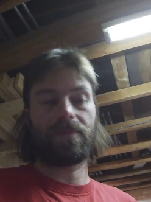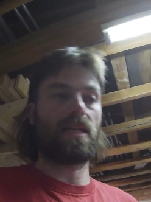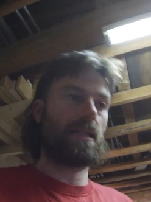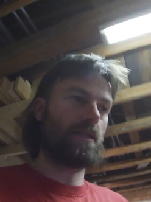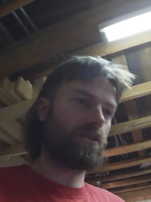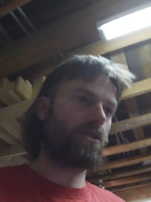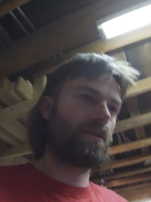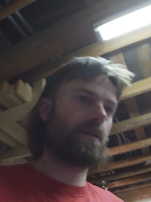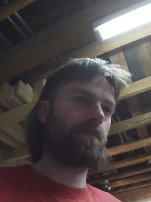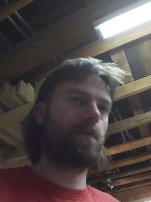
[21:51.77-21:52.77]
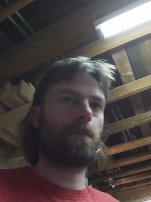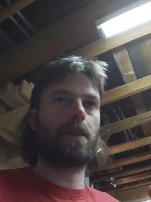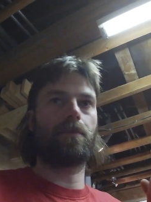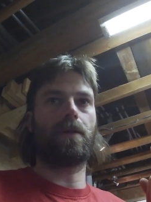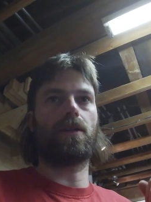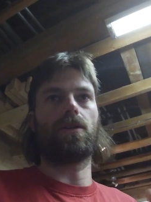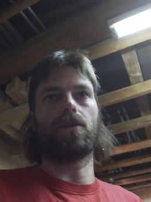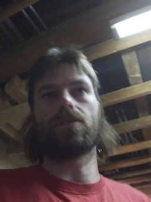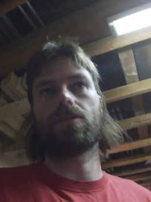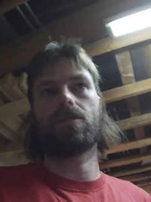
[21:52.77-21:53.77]
That needs doing,
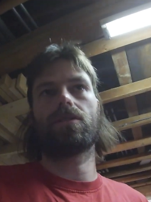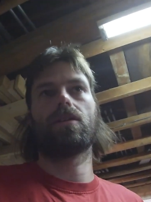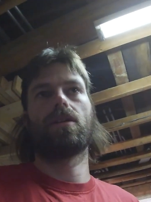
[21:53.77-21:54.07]
because